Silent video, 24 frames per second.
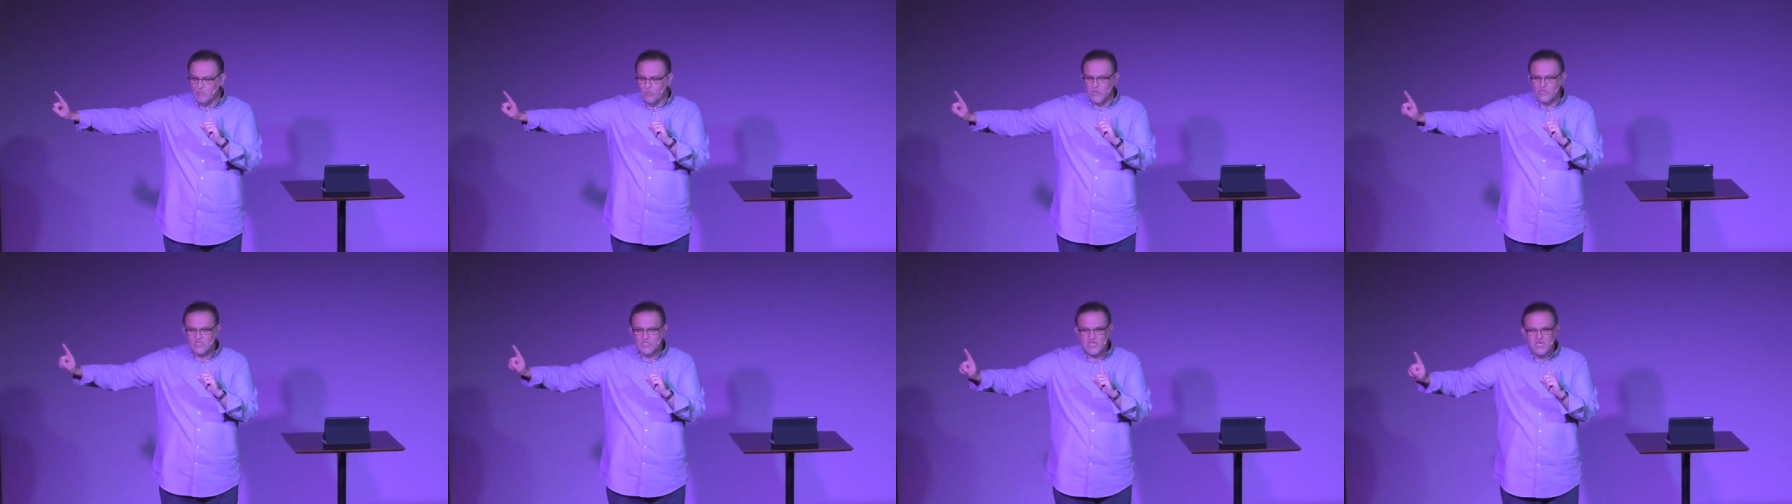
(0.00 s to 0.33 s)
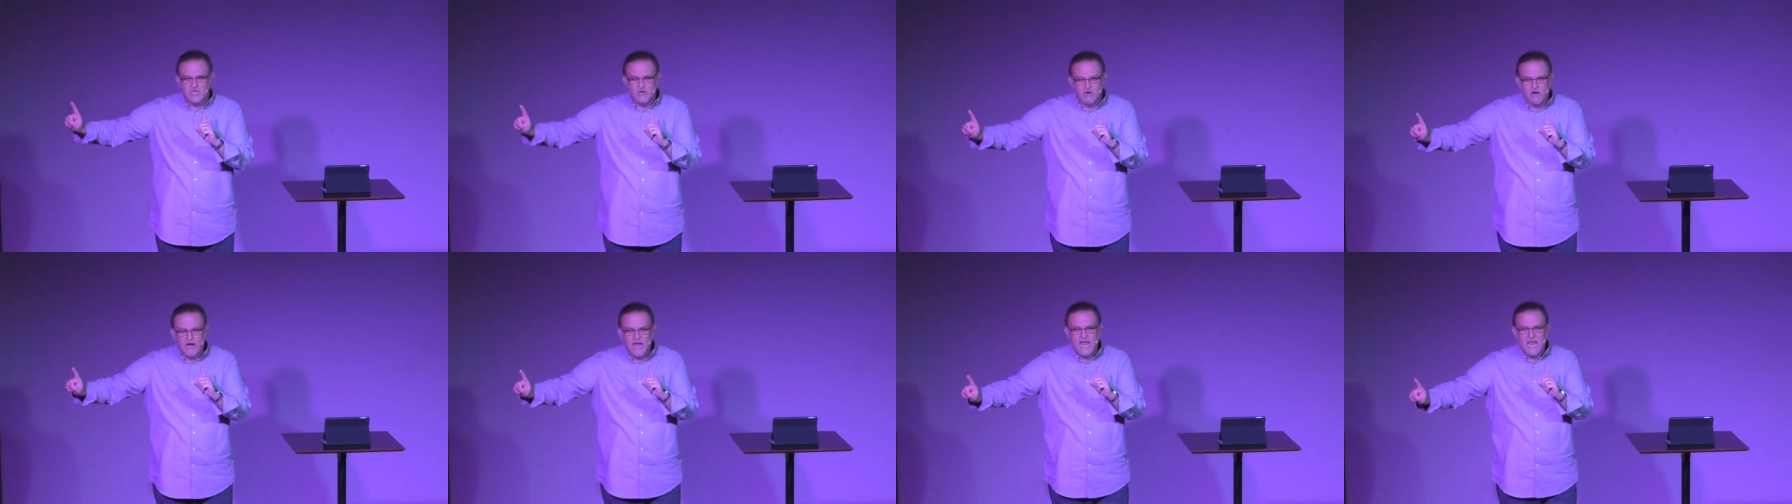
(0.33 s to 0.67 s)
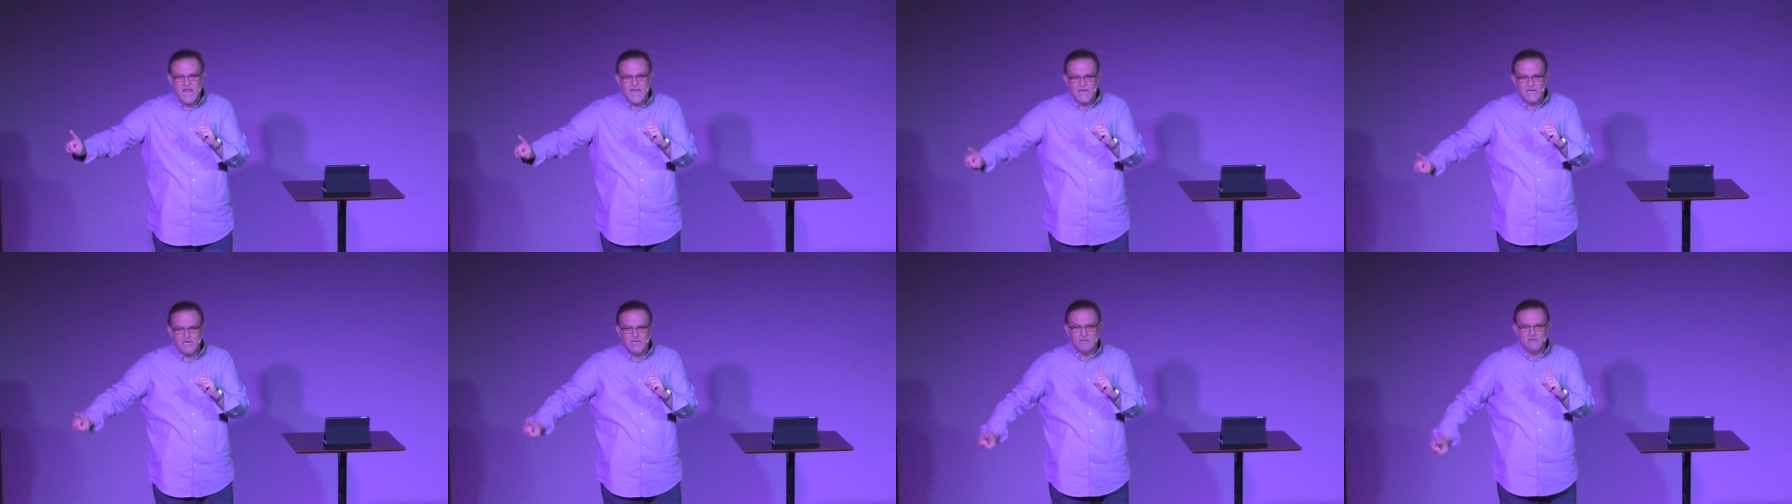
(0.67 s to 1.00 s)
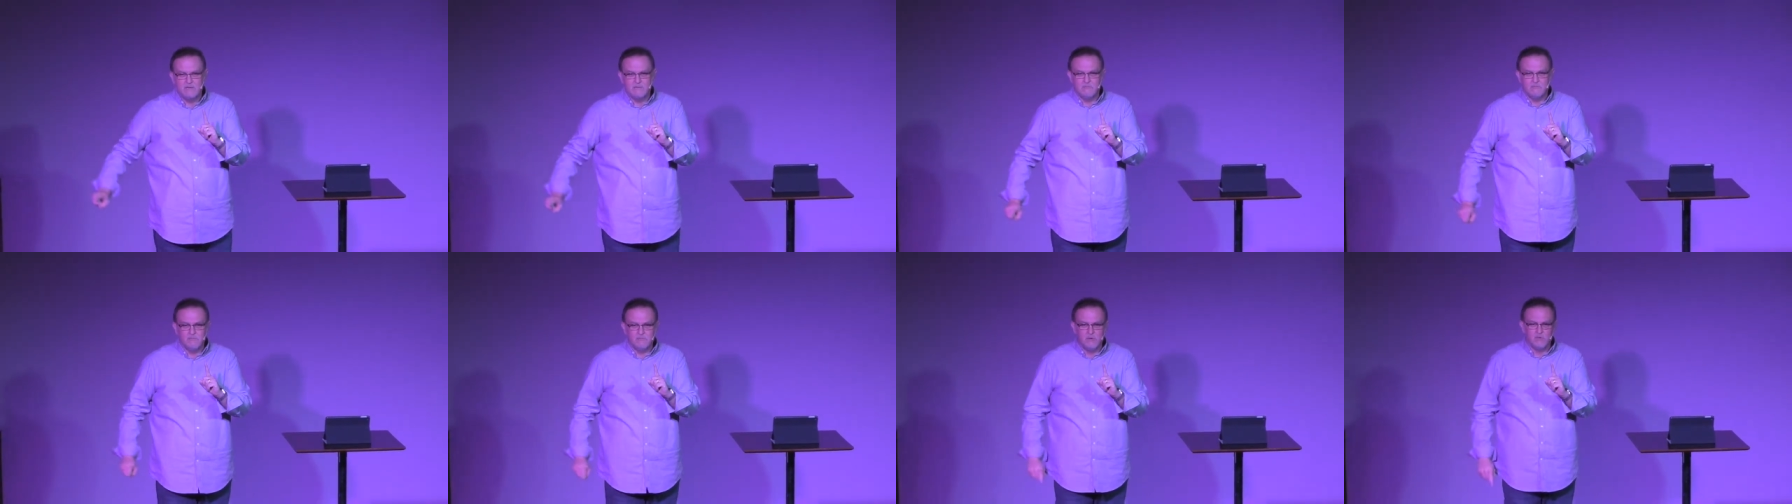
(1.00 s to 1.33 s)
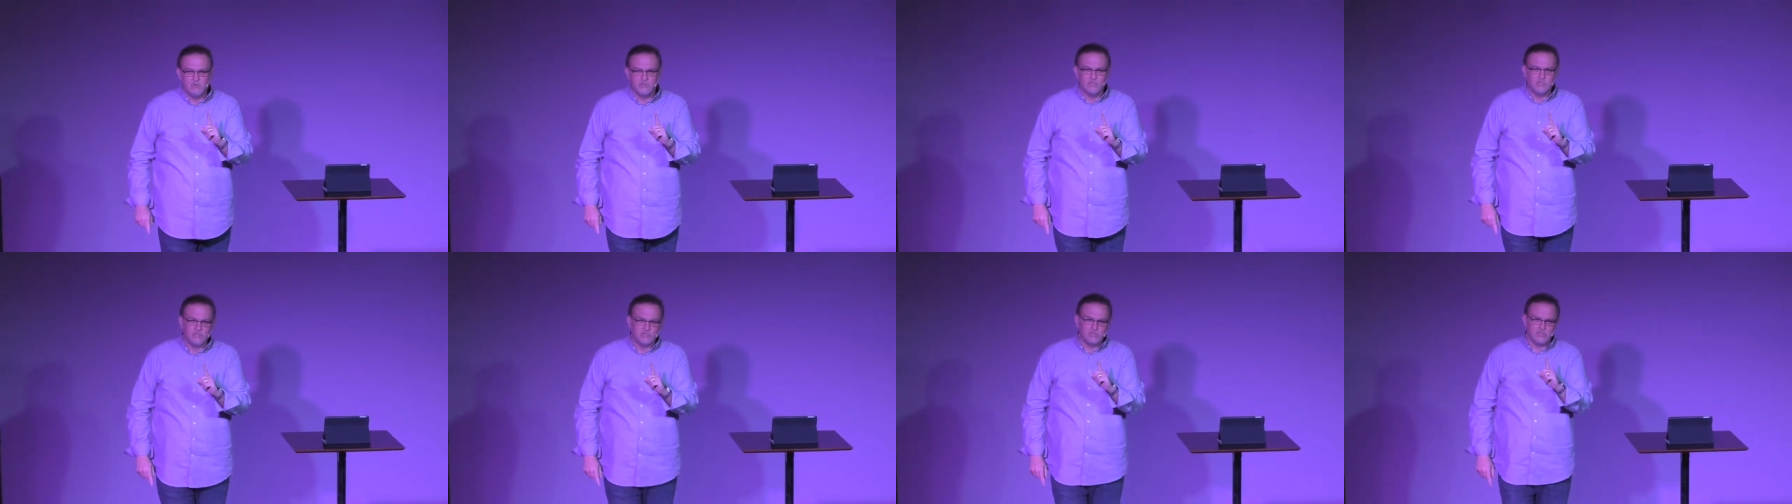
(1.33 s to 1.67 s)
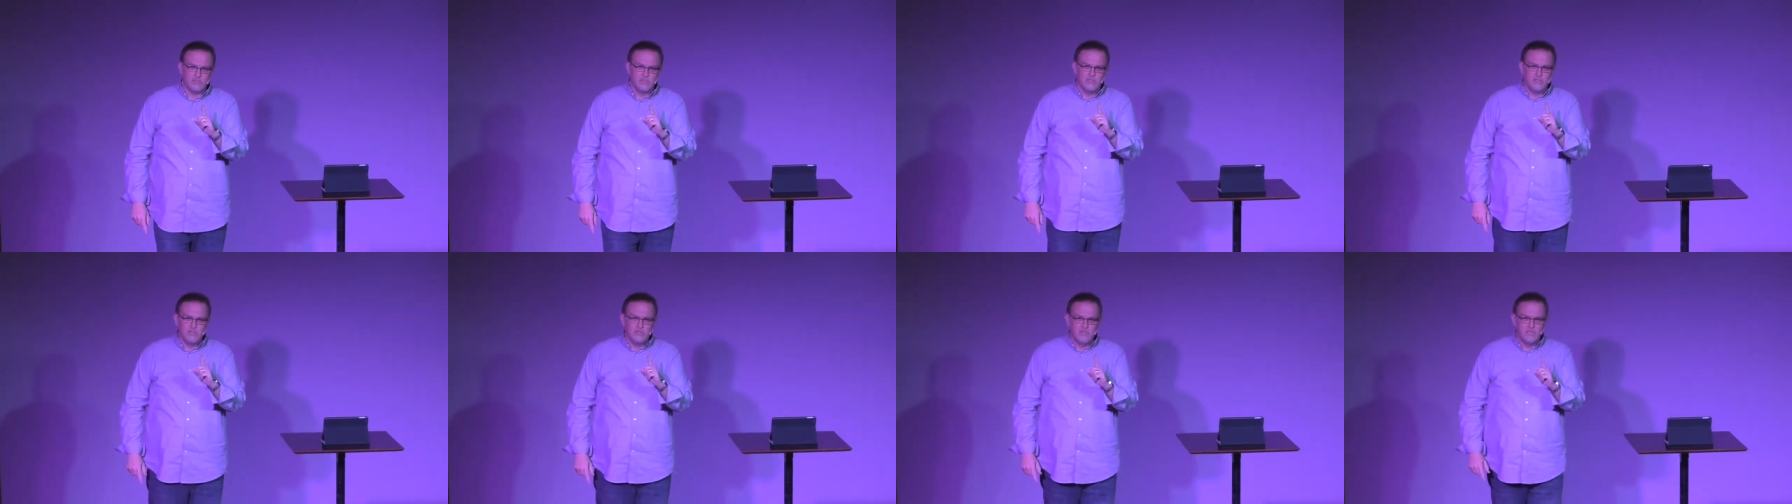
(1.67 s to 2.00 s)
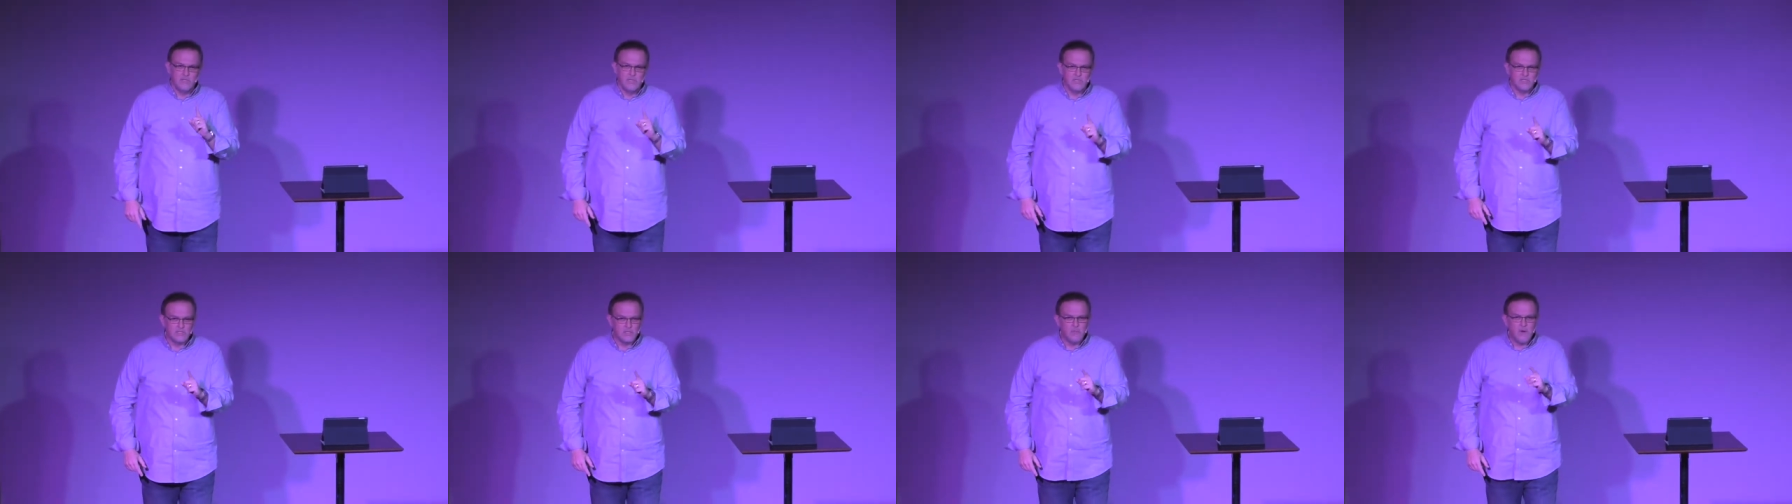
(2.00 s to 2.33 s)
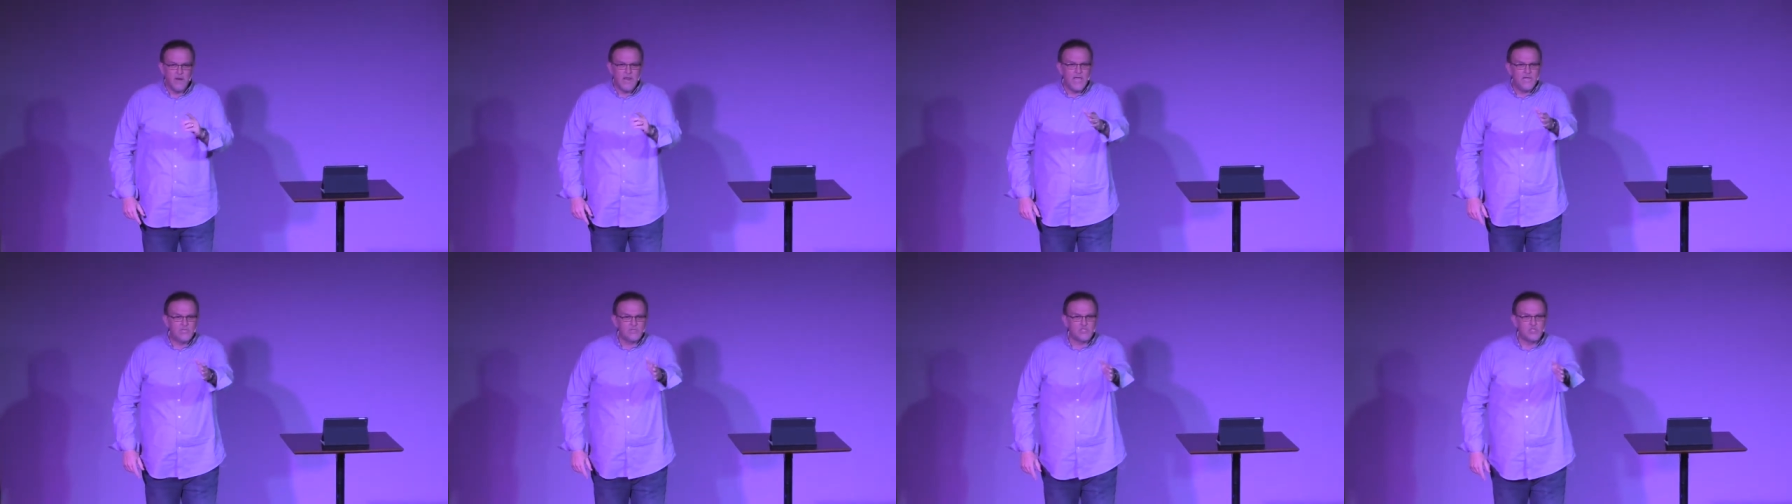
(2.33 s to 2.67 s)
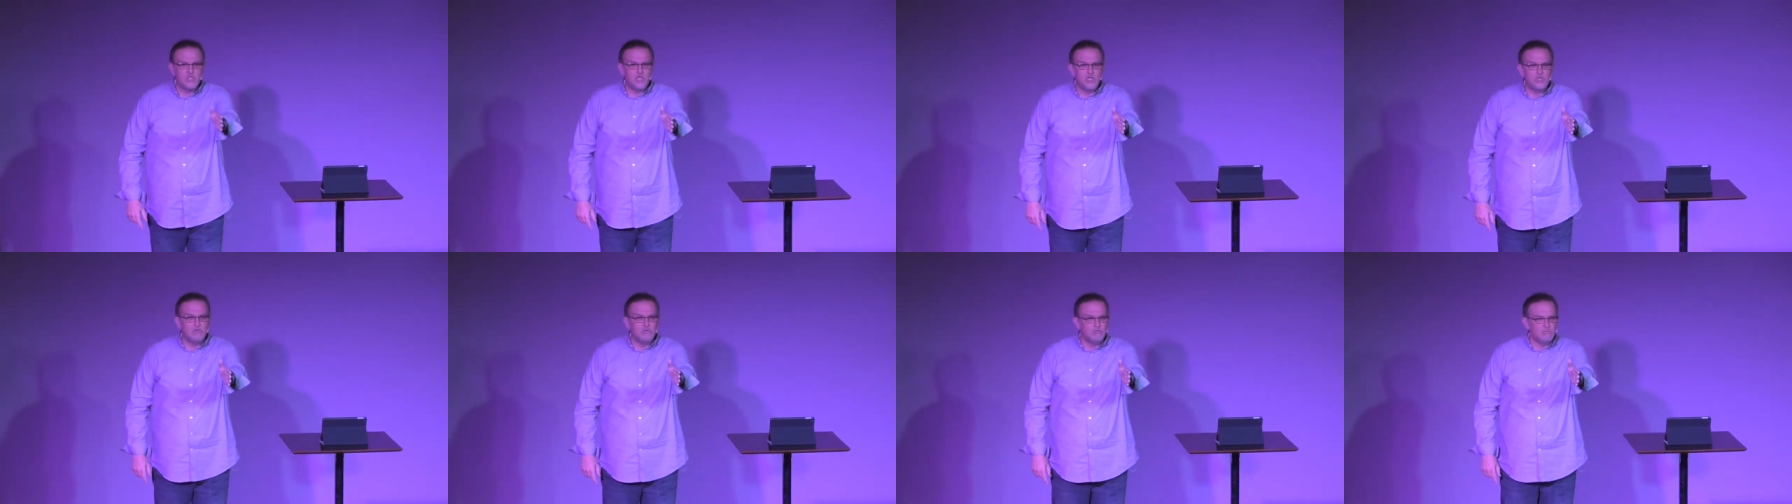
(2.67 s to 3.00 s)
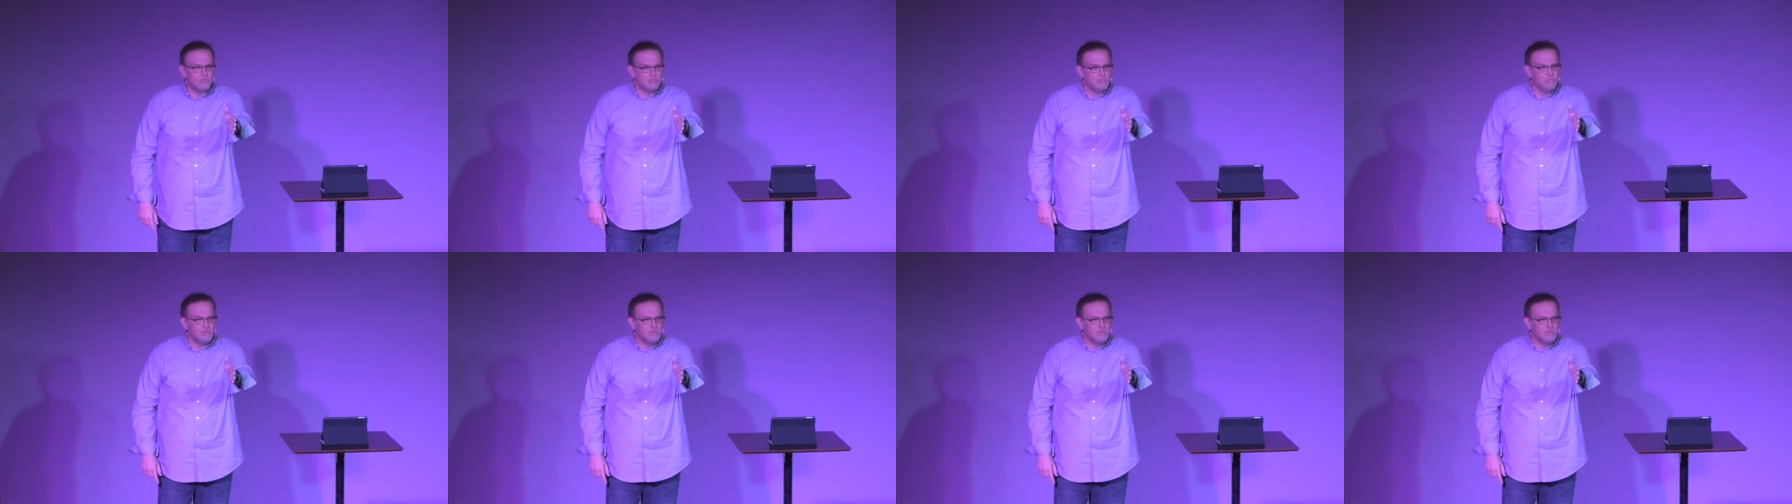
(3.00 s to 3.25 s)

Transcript: What's in your hand, Moses? Someone ask you